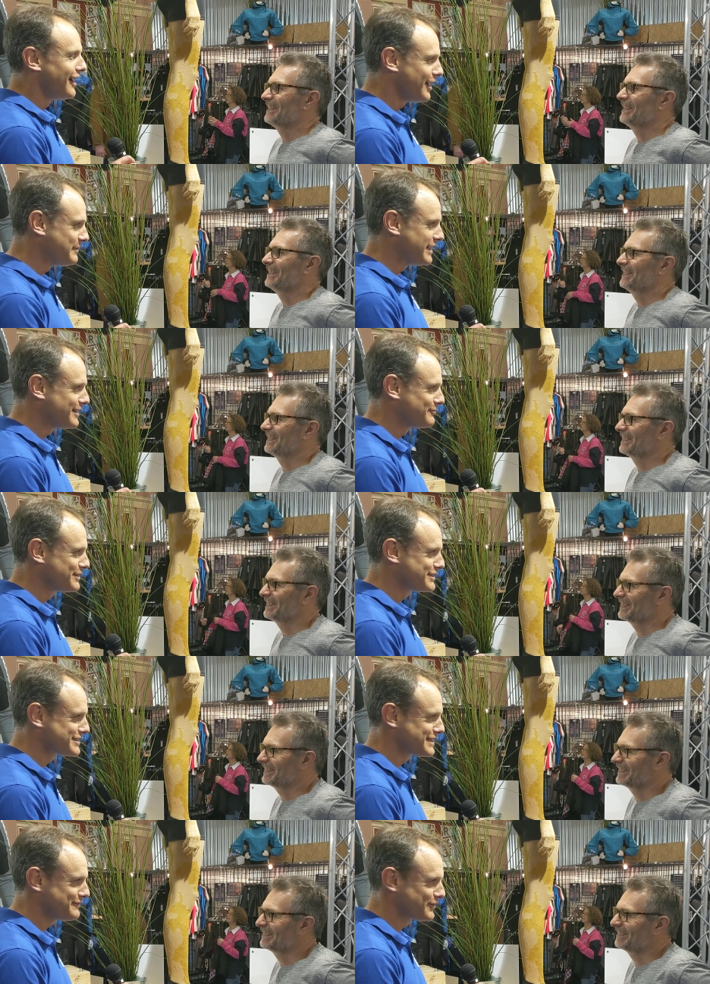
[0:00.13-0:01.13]
Speaker 1: I'm here with
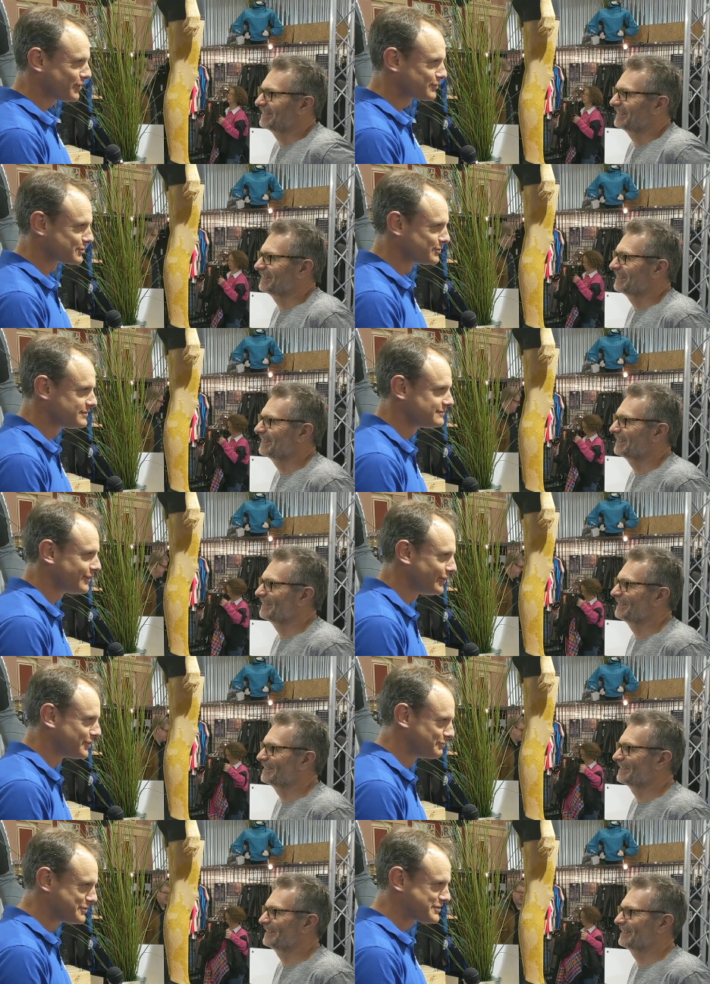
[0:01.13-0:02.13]
Steve Cockerill
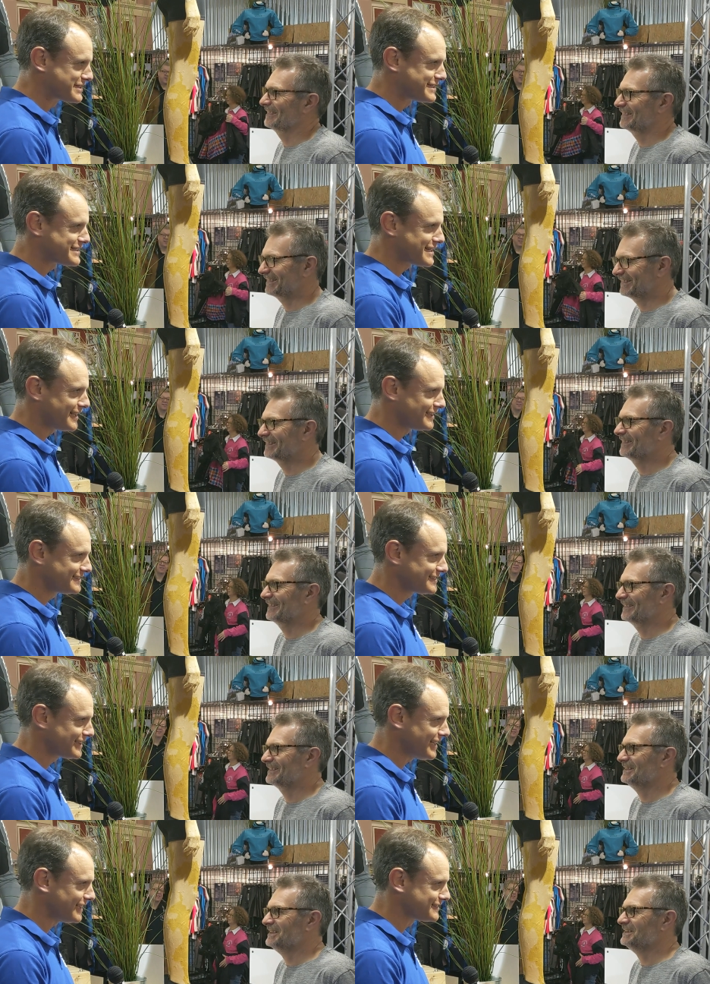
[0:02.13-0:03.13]
on the Rooster
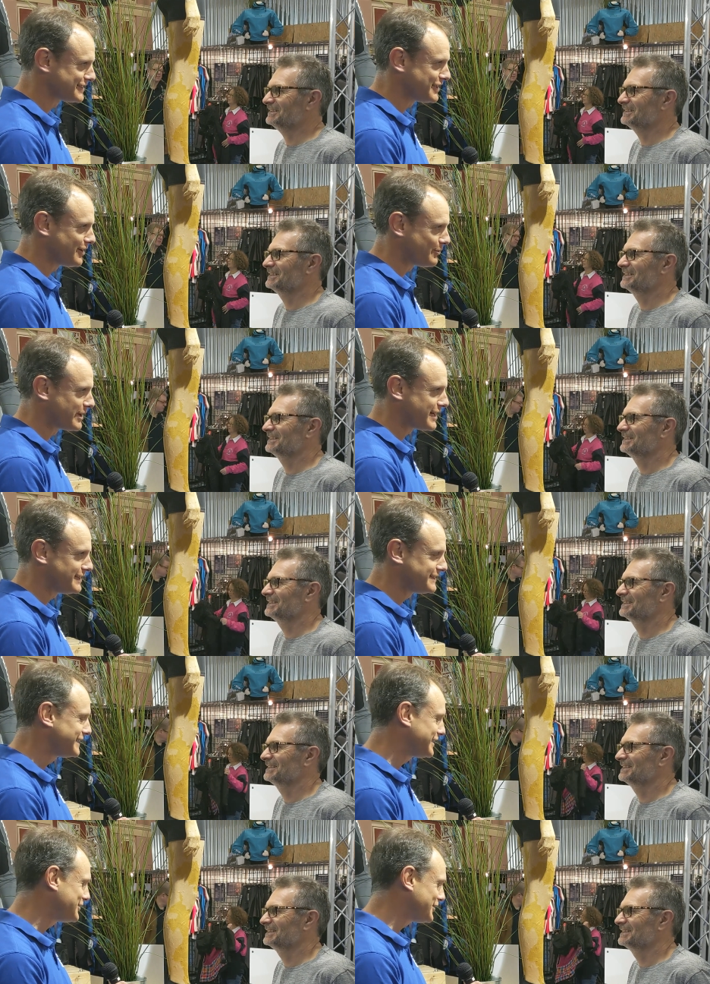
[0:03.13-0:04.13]
Stand at the RYA
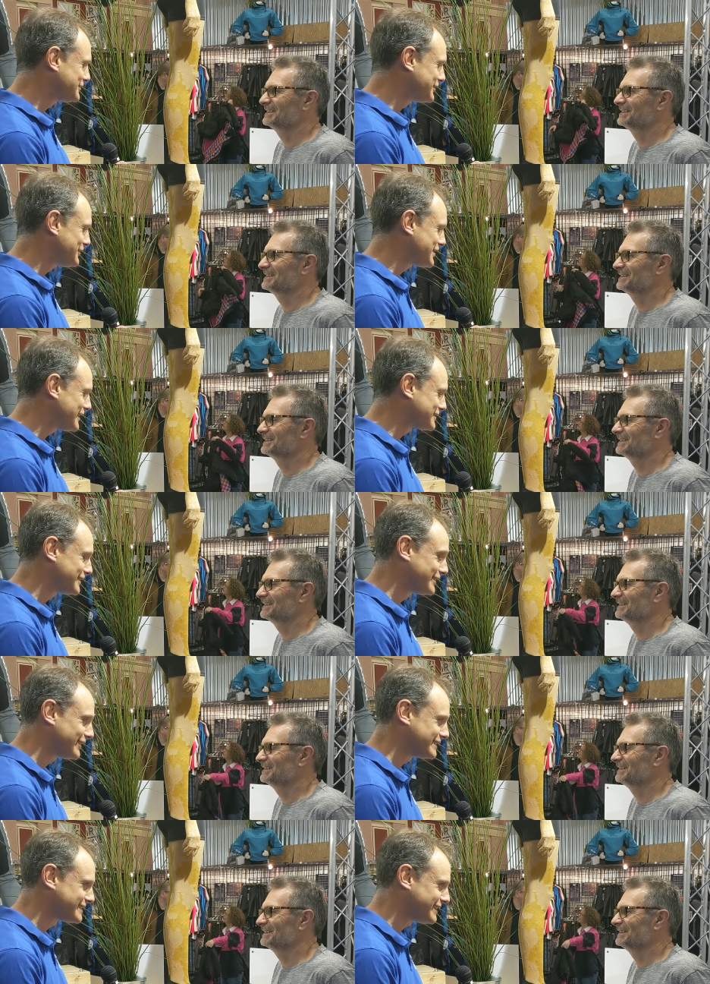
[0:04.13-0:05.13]
Dinghy Show
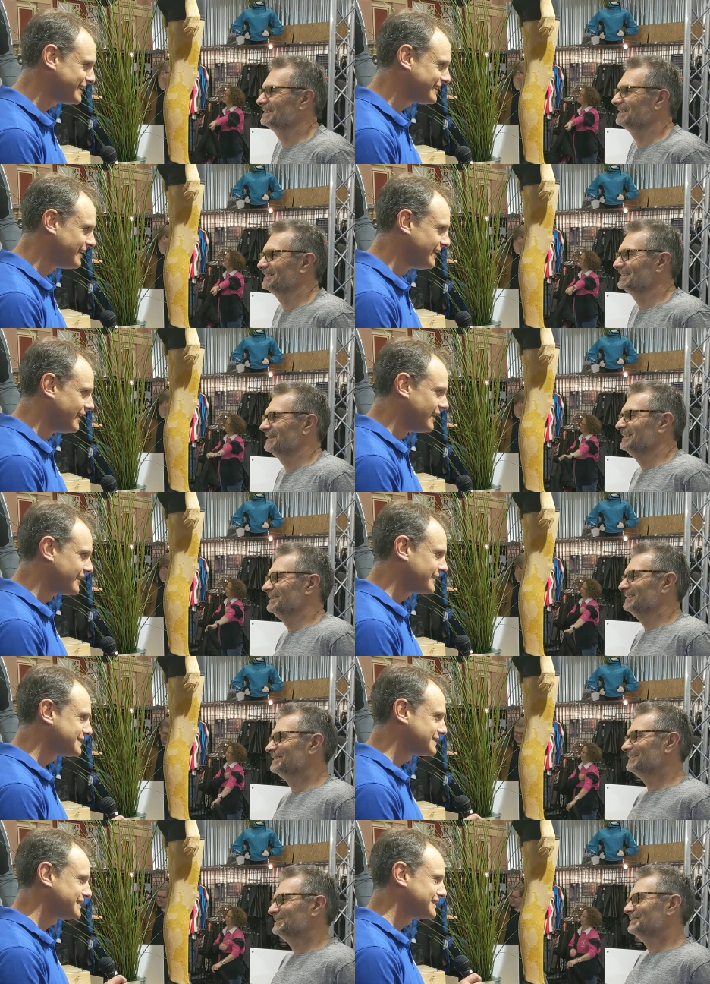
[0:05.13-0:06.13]
2019, and
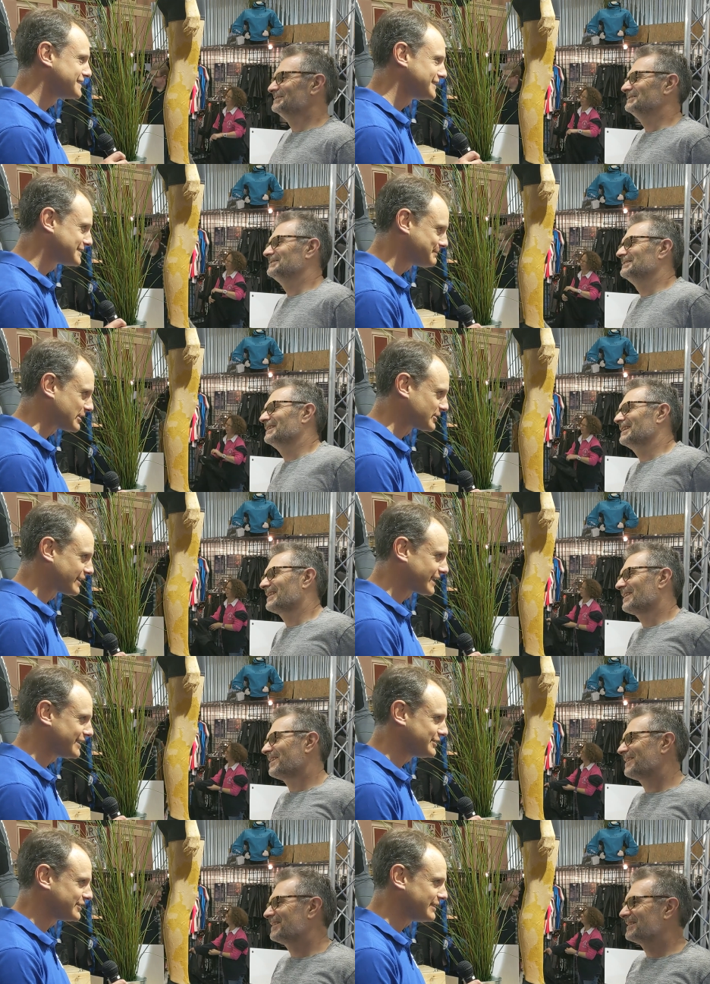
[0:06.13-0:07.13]
this is a special
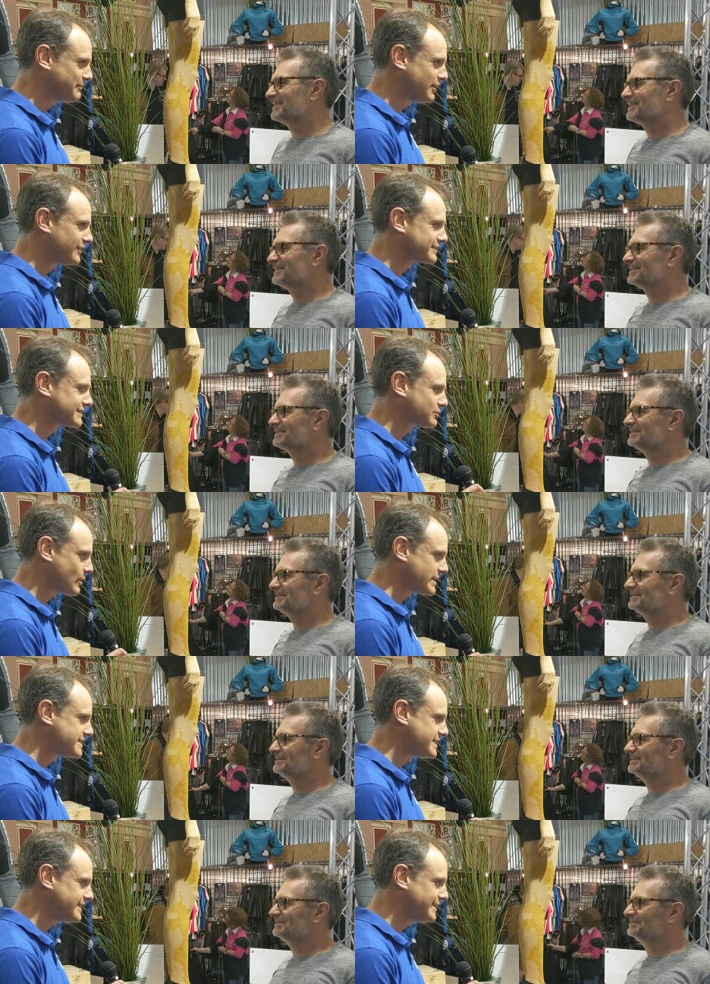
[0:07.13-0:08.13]
occasion. It marks
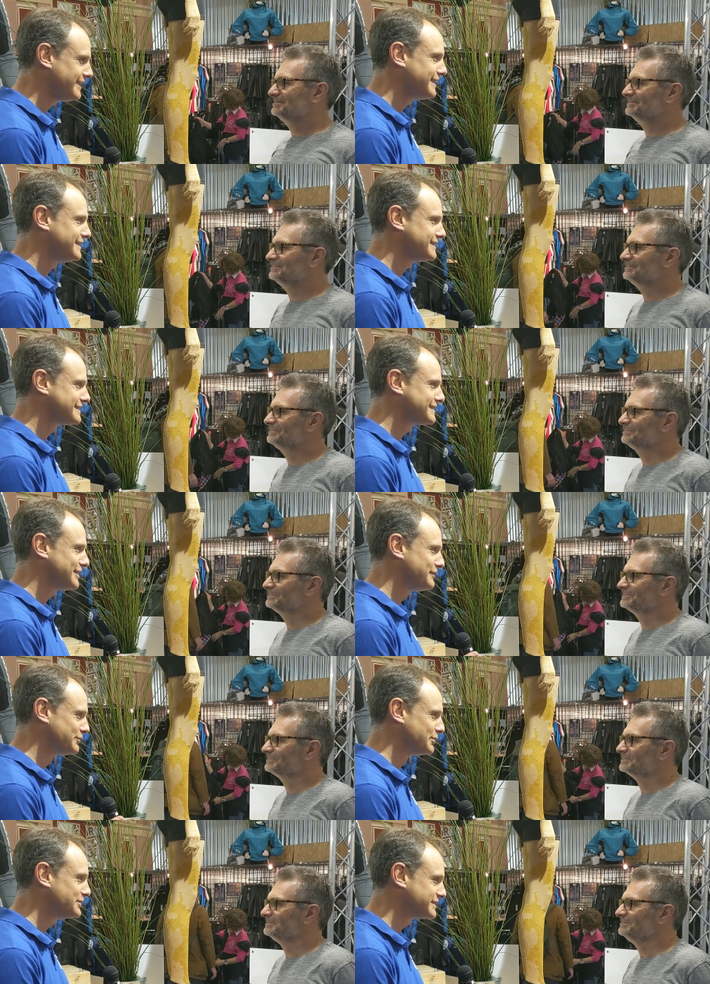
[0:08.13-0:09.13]
20 years
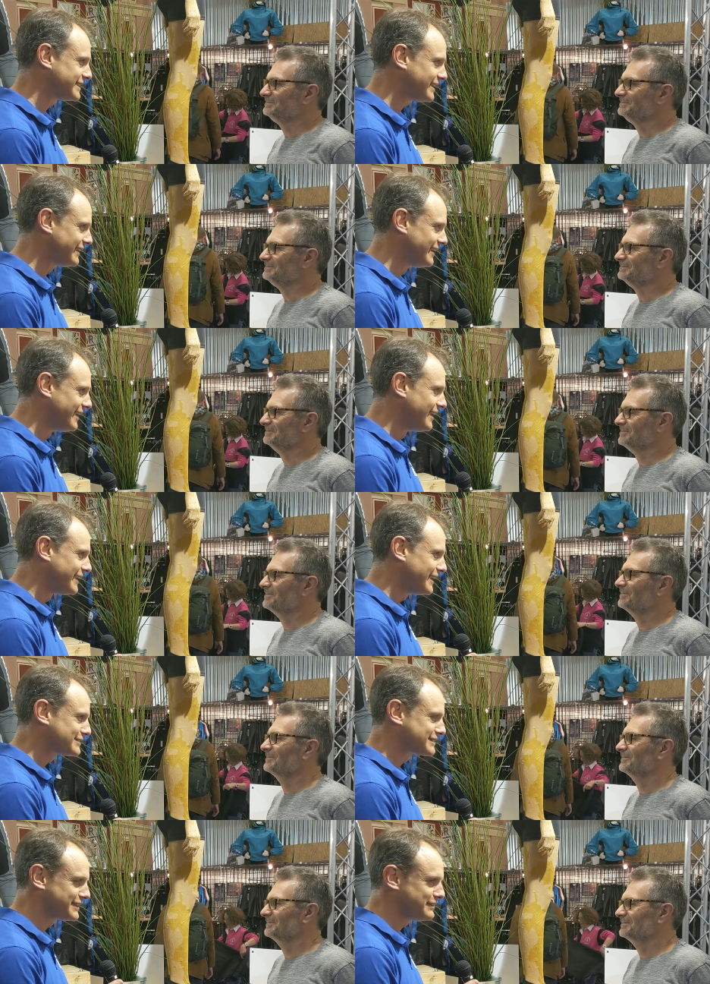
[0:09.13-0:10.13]
of Rooster.
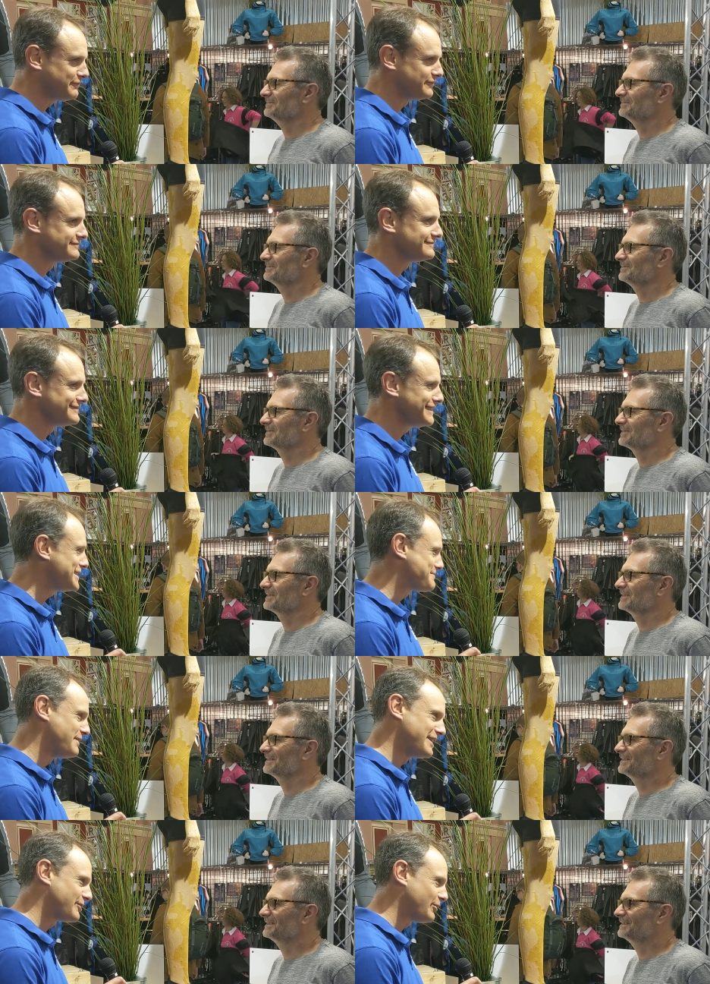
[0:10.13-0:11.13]
Now, Steve, it's
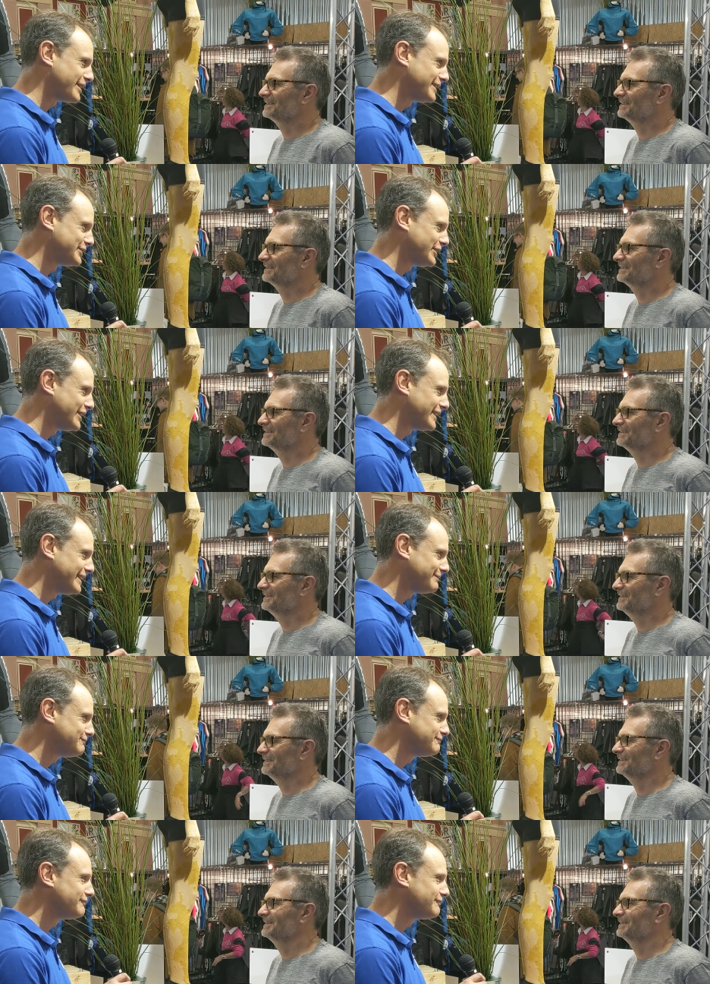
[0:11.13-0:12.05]
been quite a journey.